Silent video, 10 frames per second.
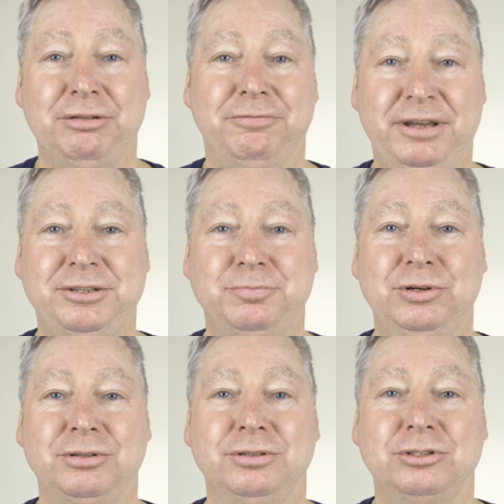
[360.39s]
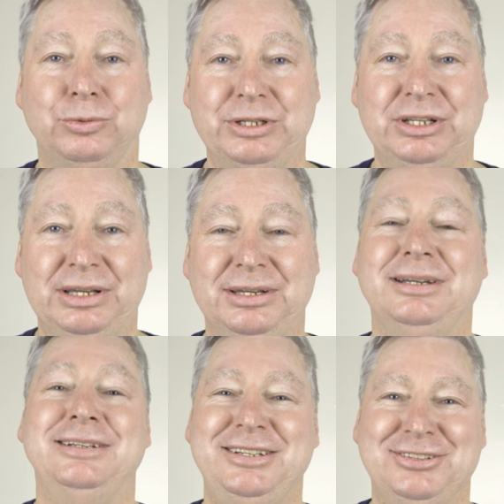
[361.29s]
at Facebook, Twitter
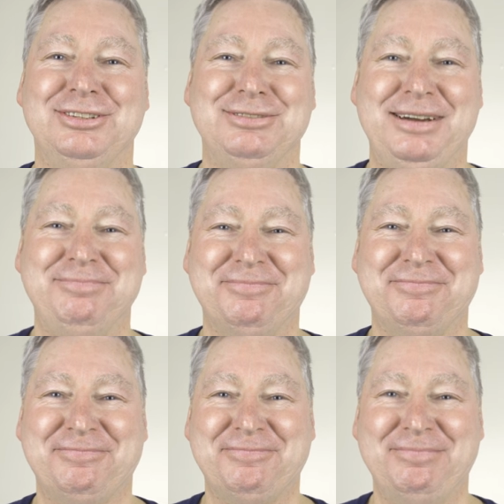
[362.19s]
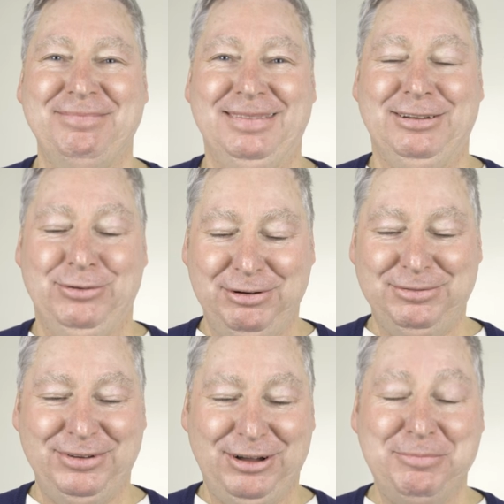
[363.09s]
and Instagram. Well,
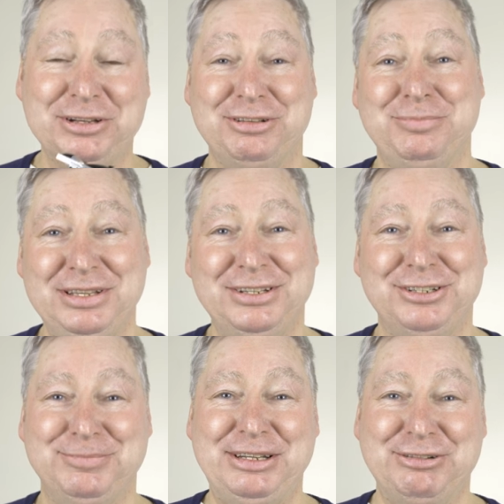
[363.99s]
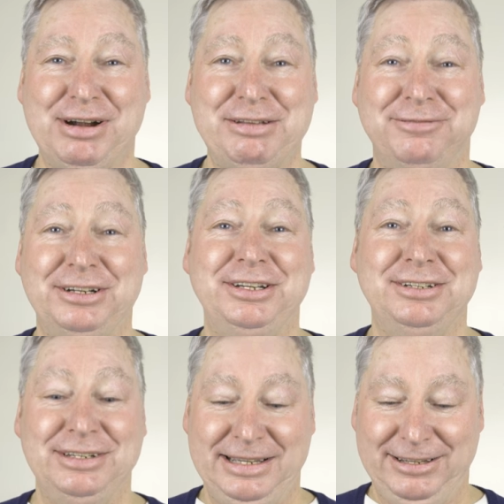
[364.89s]
I must admit this has been great fun
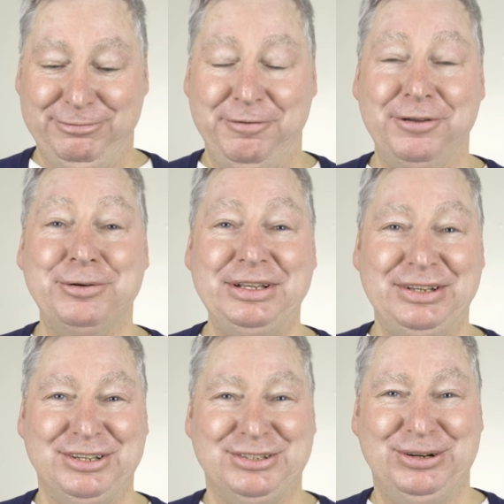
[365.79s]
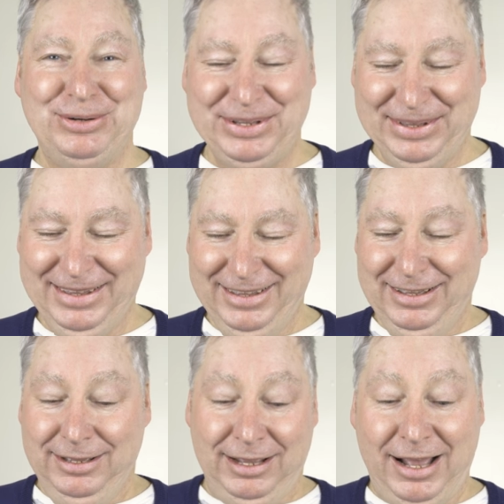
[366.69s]
in uh, reviewing this toy
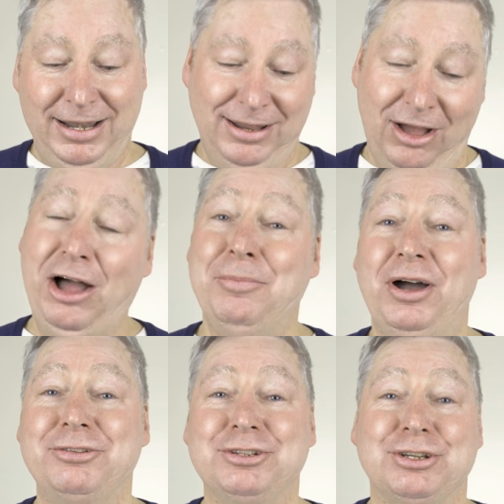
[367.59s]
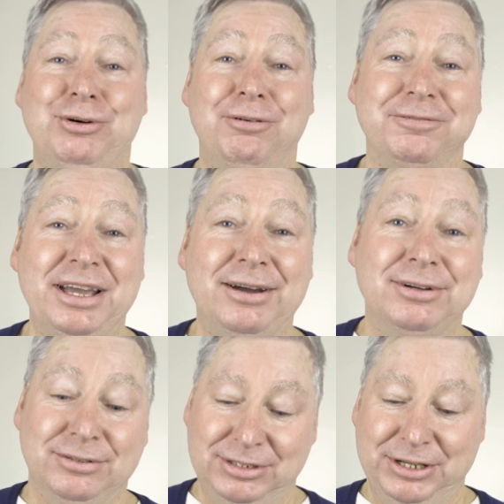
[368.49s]
and I might just go off now
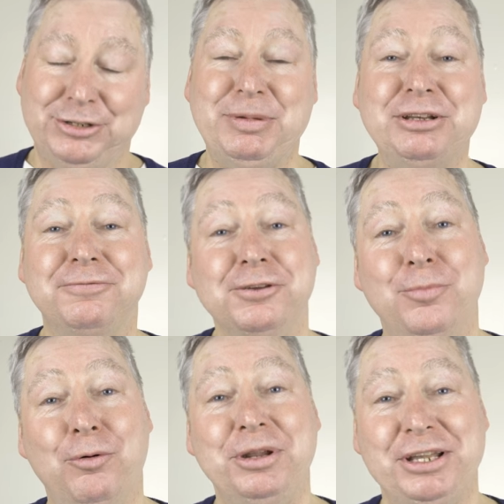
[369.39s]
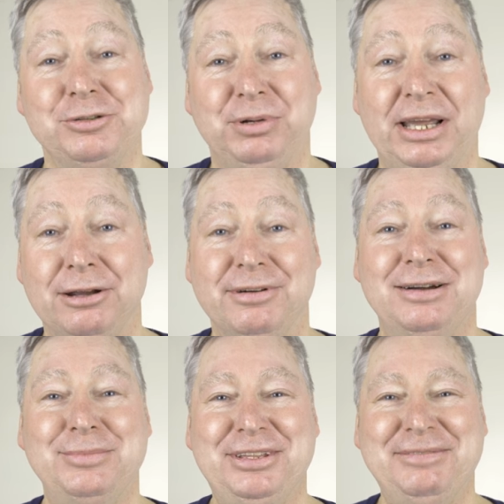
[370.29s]
and uh, spend a few more minutes playing
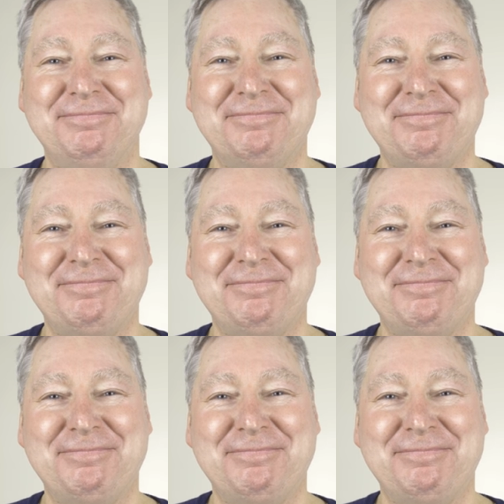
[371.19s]
around with it.